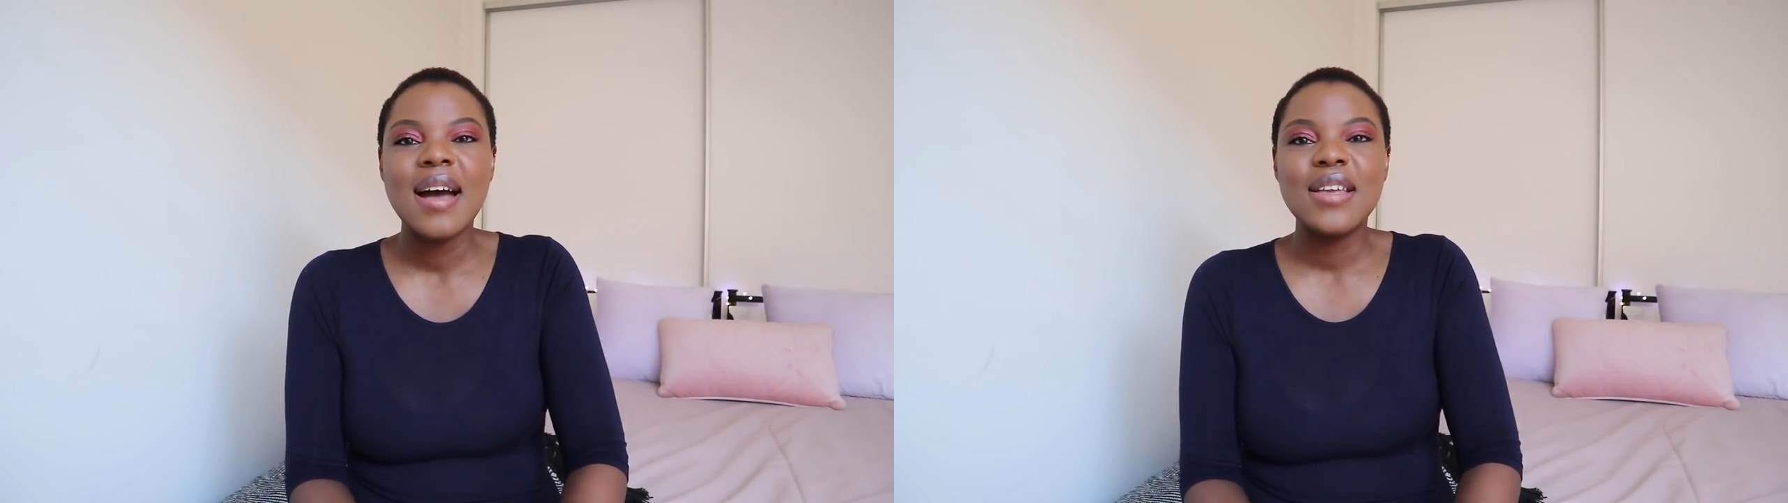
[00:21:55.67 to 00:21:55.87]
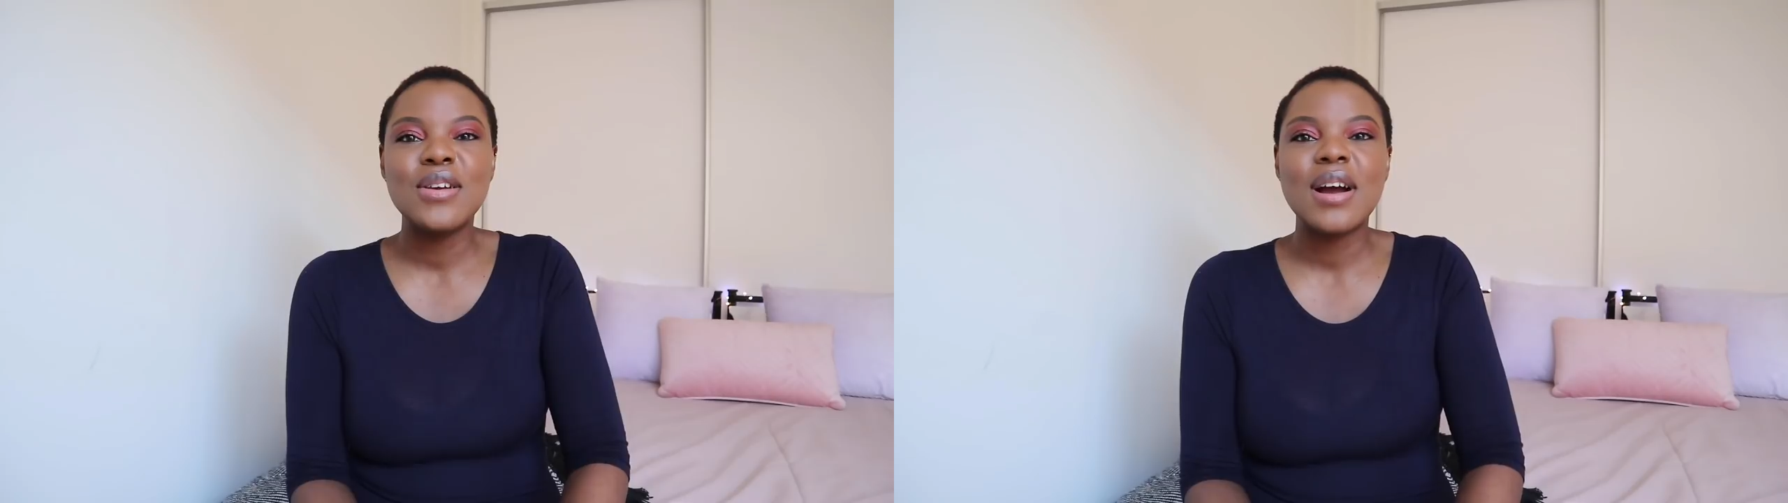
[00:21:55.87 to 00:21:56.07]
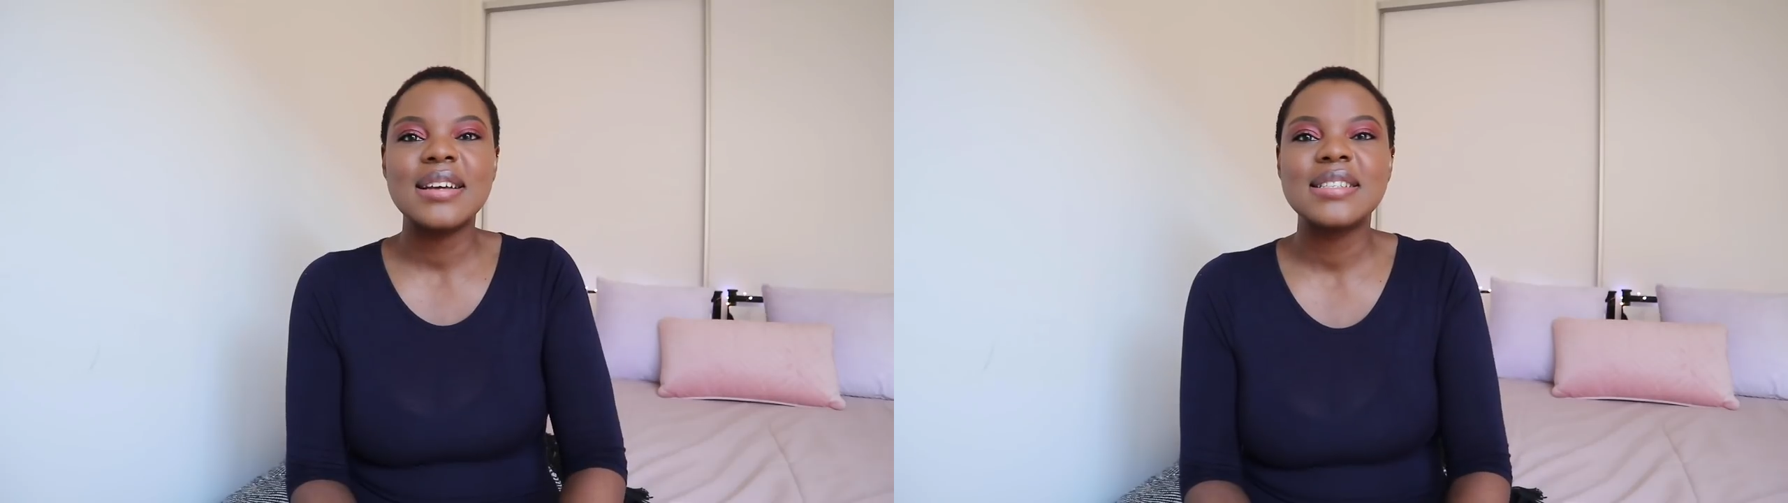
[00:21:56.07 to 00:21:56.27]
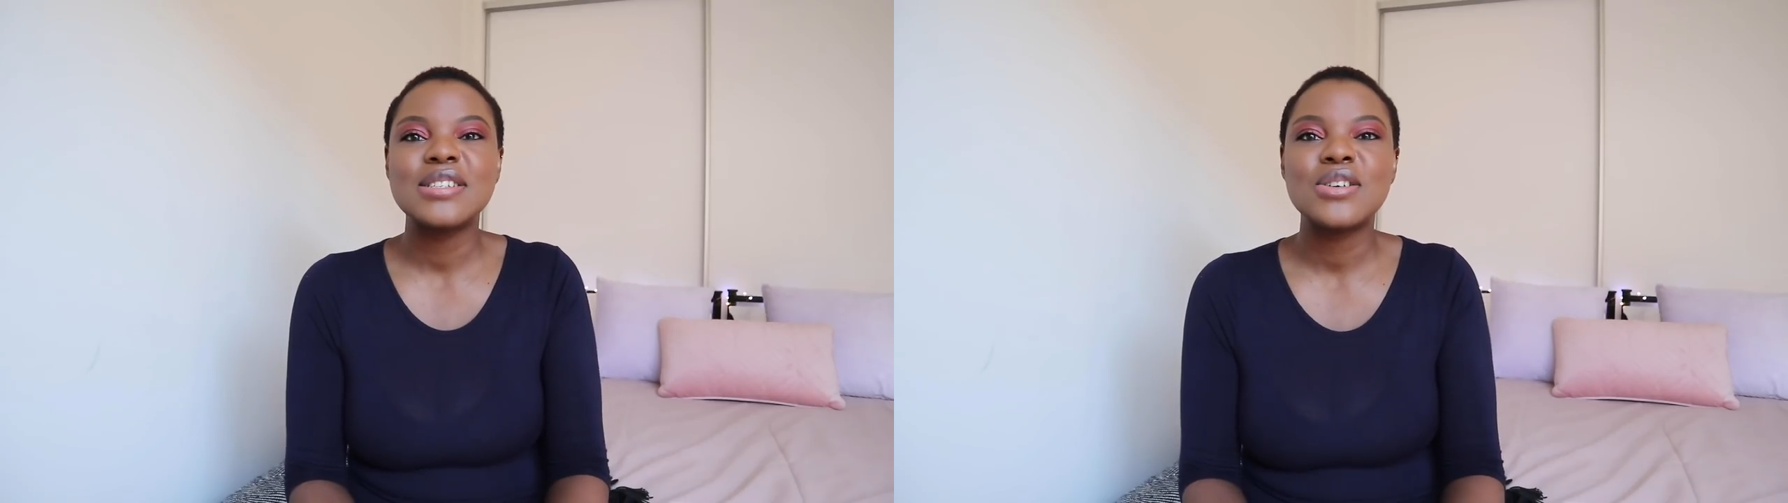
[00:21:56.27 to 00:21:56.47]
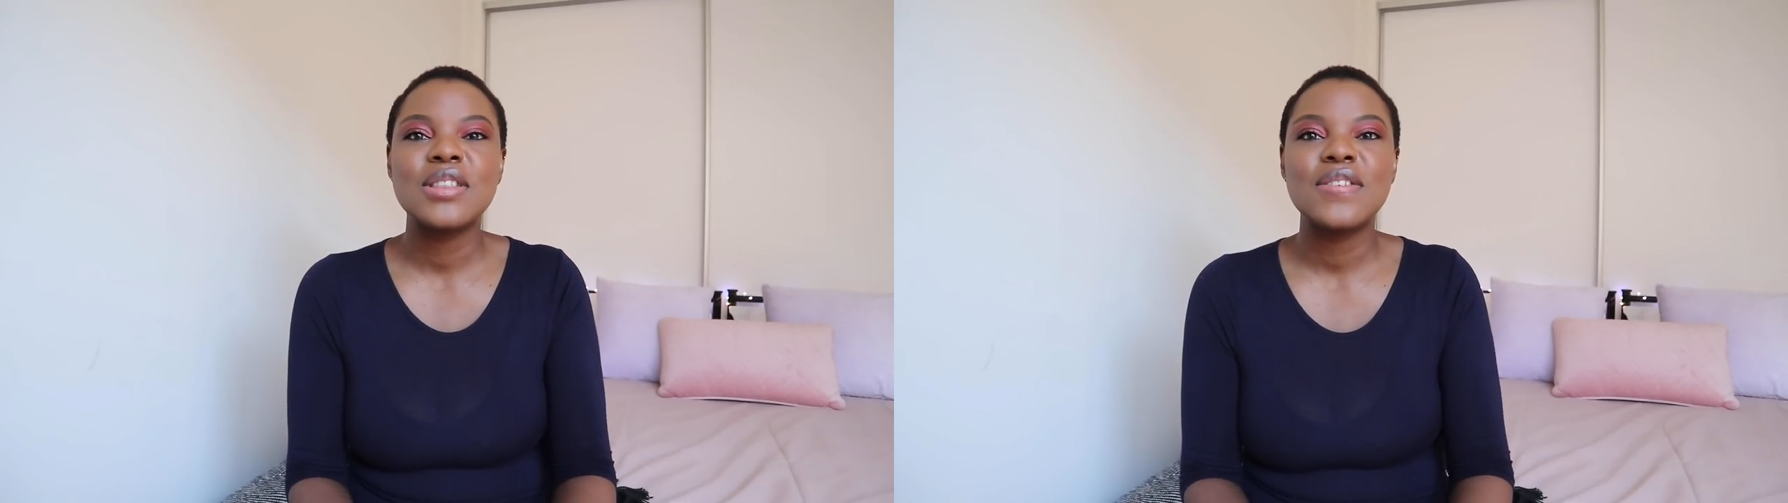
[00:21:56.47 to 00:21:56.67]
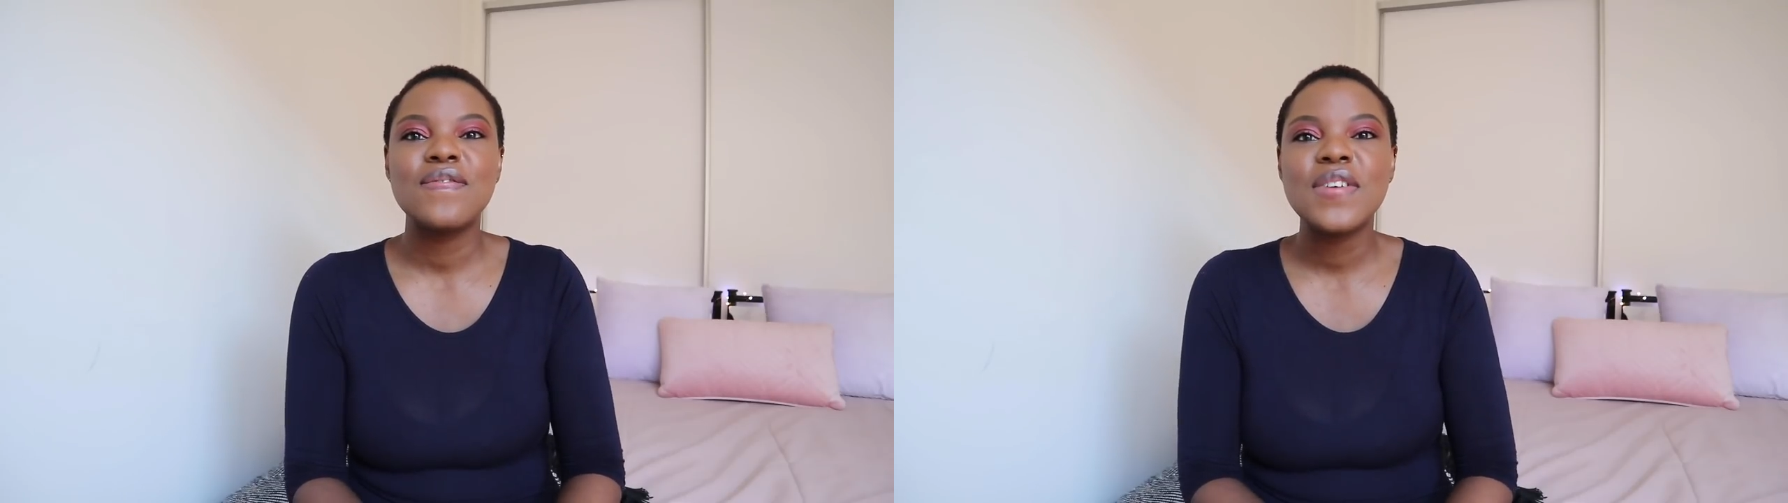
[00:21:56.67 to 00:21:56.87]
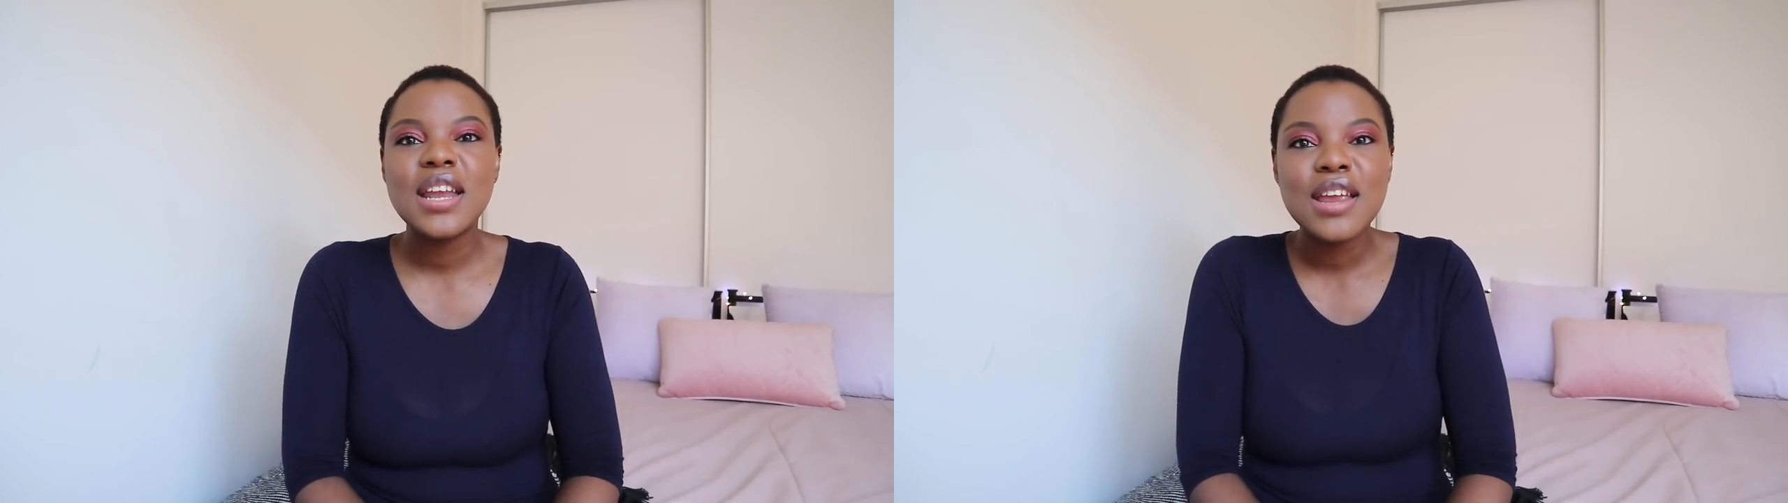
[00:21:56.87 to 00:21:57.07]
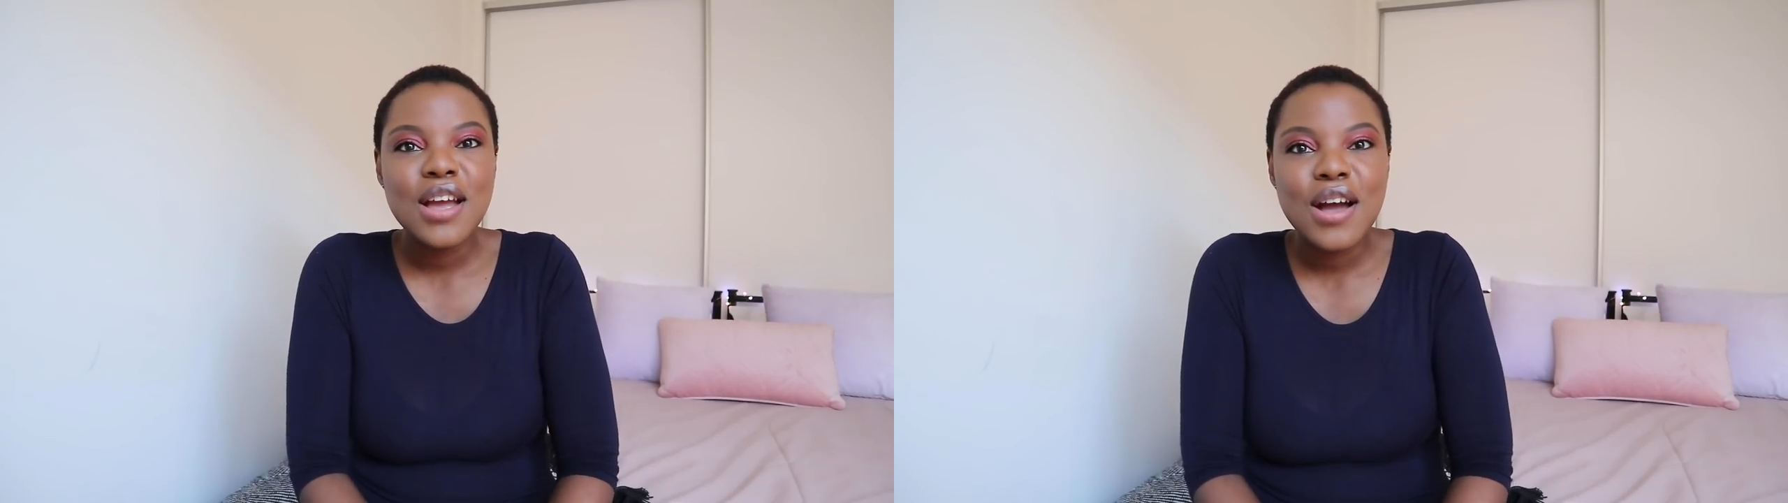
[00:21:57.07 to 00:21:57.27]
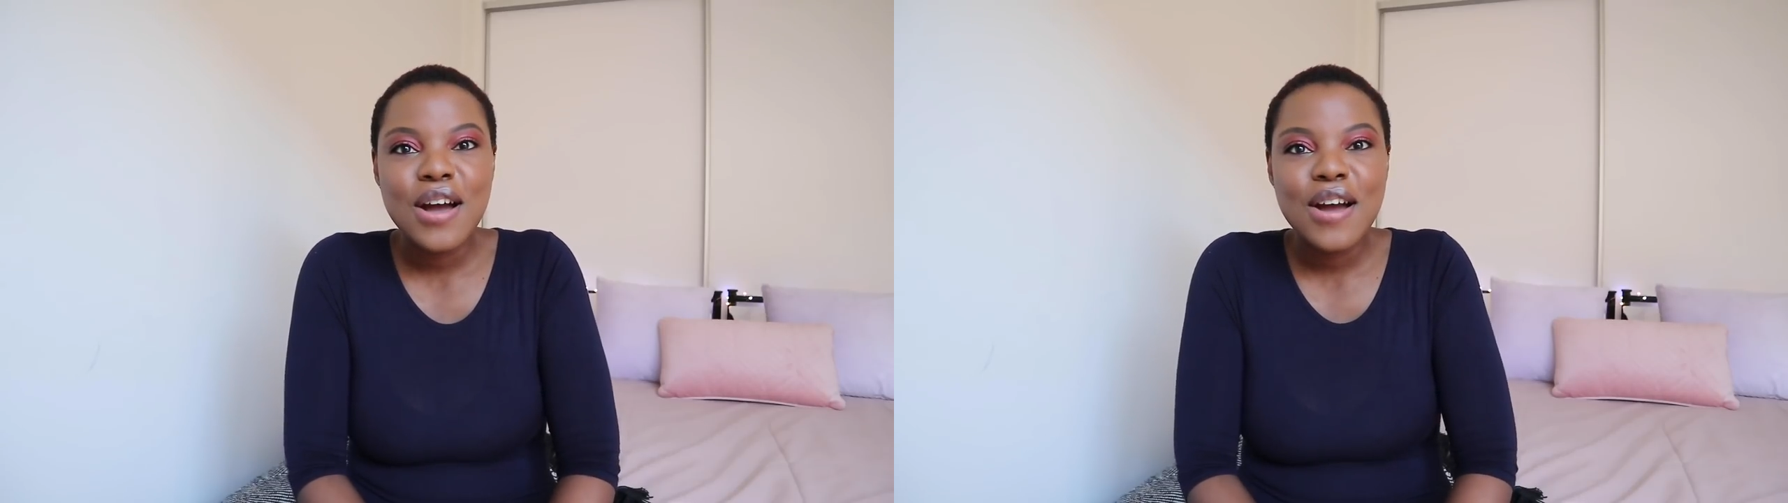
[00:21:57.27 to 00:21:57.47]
you guys enjoyed the video.